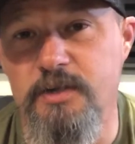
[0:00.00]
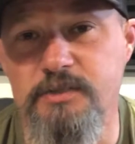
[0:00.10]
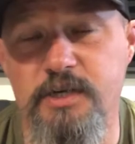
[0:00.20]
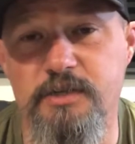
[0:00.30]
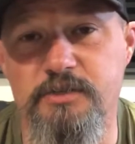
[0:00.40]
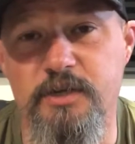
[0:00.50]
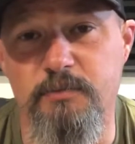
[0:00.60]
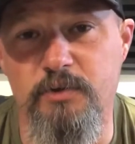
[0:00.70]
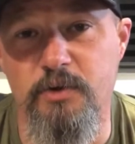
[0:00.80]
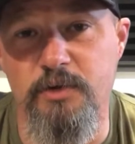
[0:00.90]
He's got
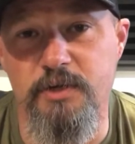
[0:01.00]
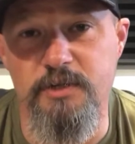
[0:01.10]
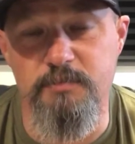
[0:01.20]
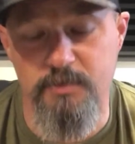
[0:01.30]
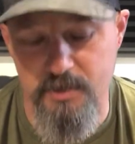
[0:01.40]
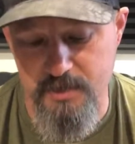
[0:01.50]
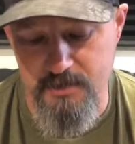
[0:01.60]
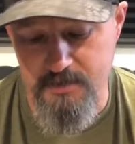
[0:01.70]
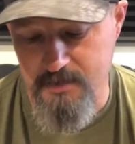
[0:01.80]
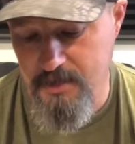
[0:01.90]
some growing at his
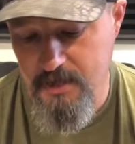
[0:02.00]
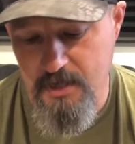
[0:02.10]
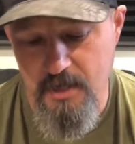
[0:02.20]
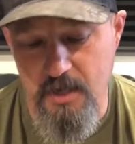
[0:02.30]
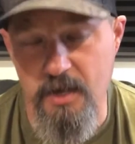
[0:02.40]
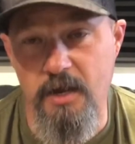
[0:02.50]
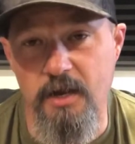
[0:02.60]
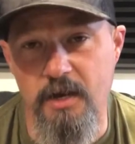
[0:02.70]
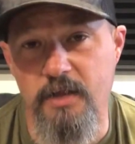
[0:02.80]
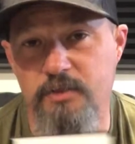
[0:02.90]
place,
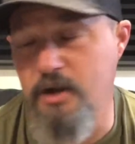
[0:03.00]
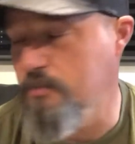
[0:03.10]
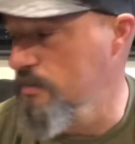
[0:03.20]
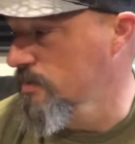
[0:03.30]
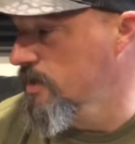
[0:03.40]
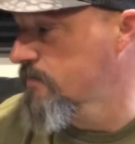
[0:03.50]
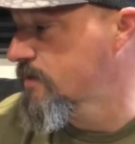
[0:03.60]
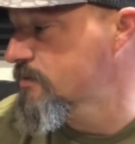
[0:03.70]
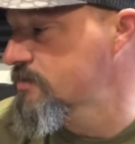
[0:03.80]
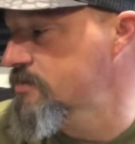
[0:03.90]
and I thought we would give
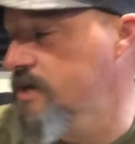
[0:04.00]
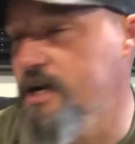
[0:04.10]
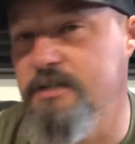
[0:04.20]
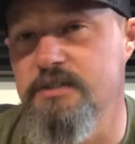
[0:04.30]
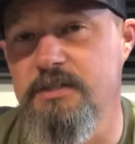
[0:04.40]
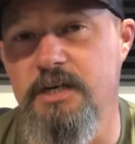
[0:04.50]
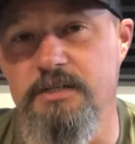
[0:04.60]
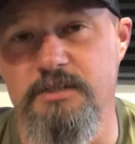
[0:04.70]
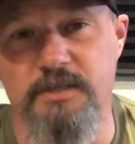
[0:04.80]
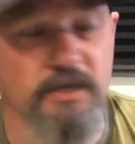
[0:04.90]
those a try and just kind
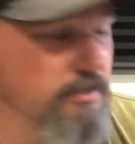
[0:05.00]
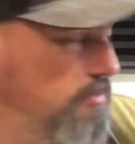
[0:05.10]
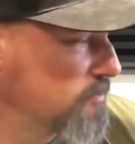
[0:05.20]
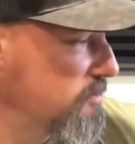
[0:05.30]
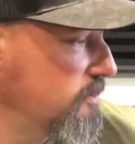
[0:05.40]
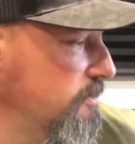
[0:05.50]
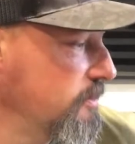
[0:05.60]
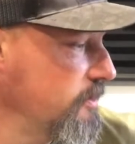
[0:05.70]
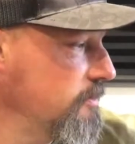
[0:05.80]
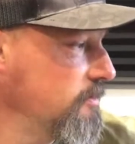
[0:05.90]
of see how those turn
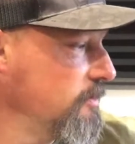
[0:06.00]
out.